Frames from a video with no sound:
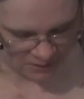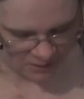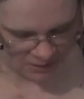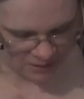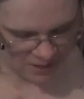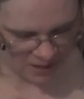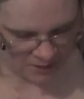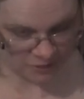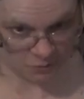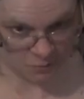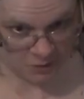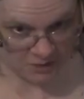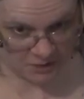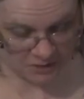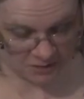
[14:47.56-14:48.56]
Iago's
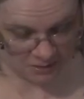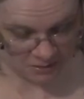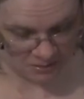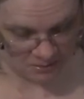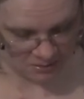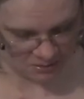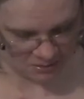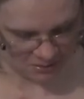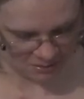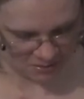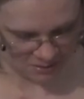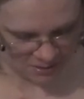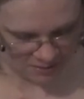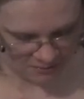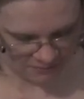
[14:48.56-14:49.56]
bastard.
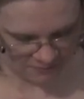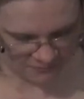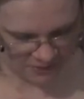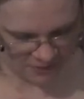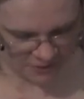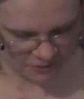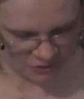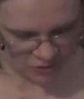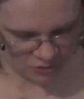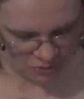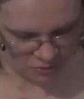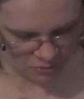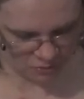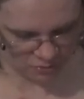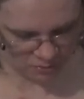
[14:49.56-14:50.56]
Villainous
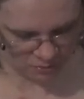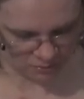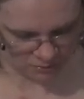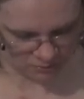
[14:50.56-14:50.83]
whore.